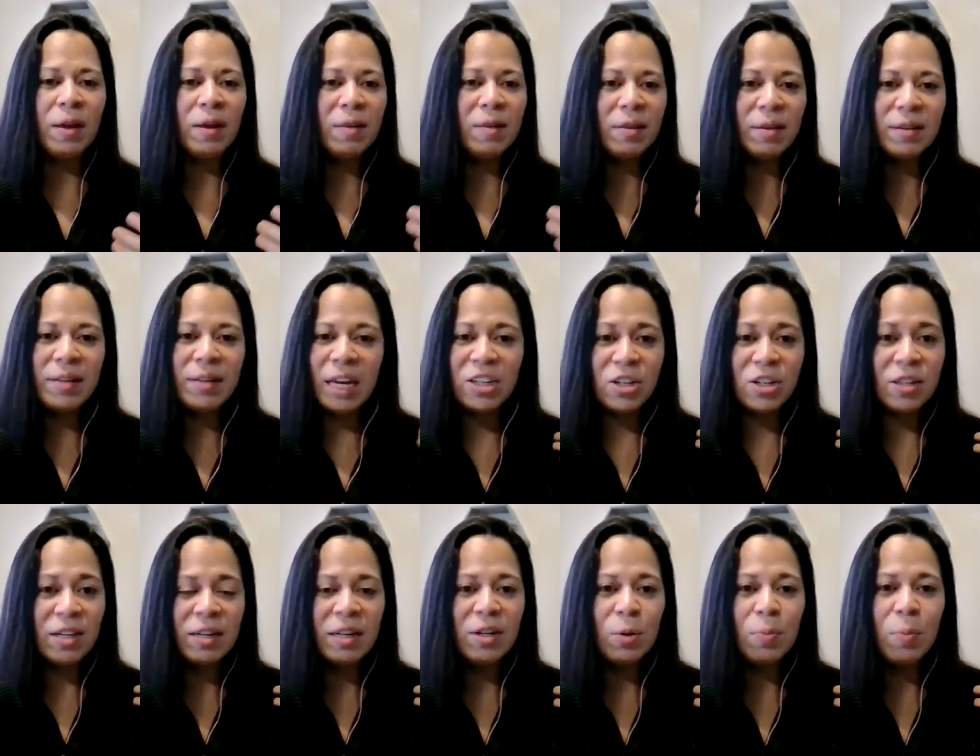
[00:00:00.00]
the
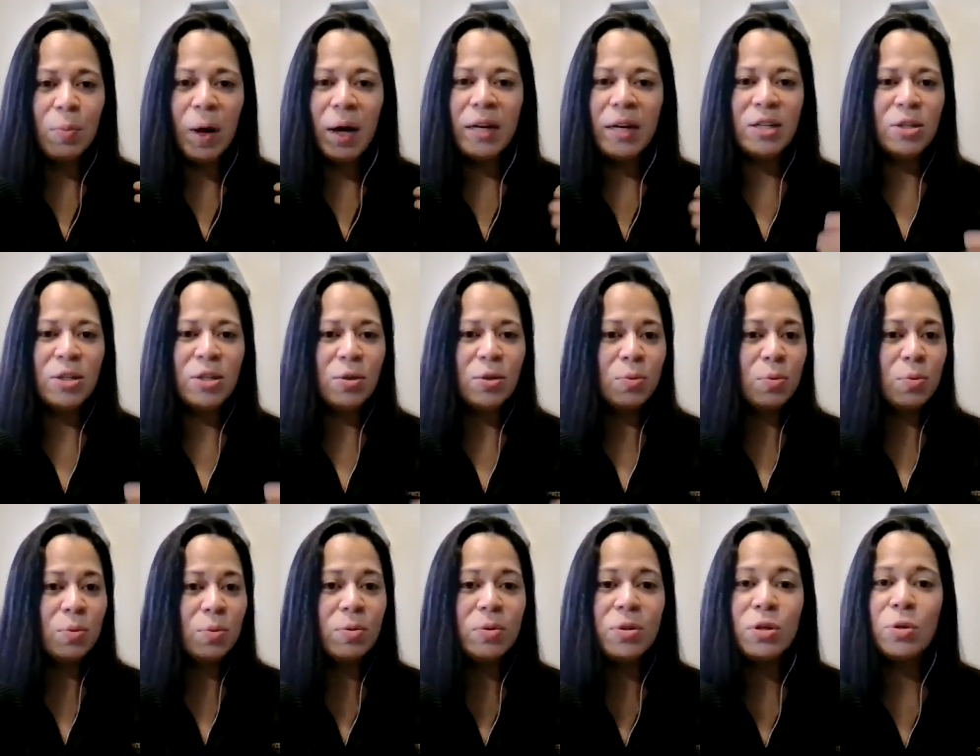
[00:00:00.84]
tension that's in their
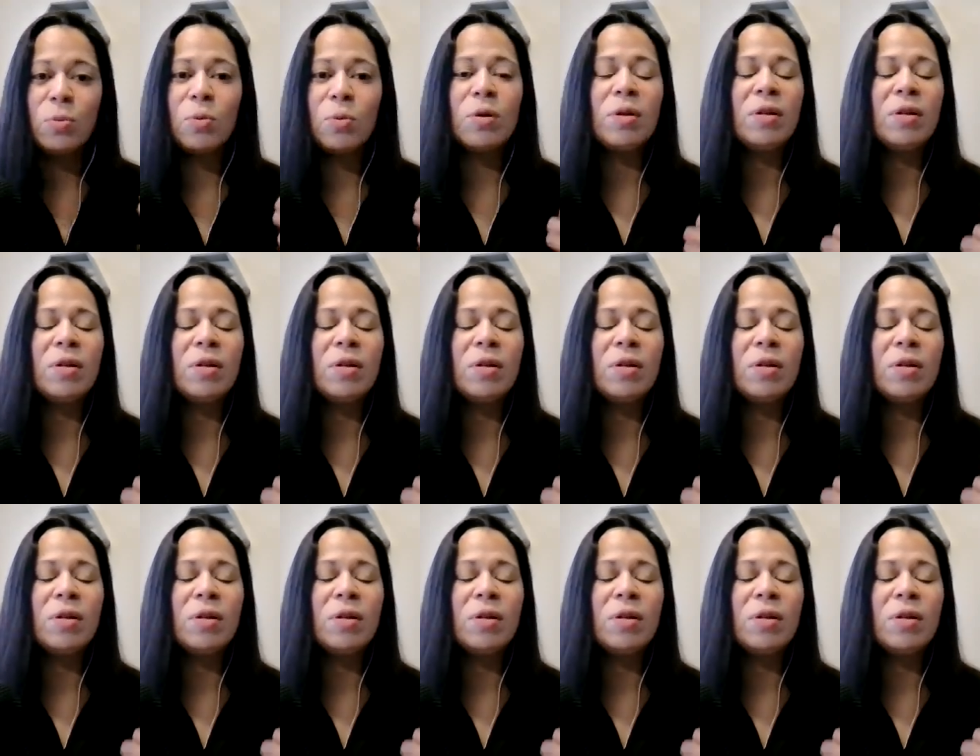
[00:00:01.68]
body to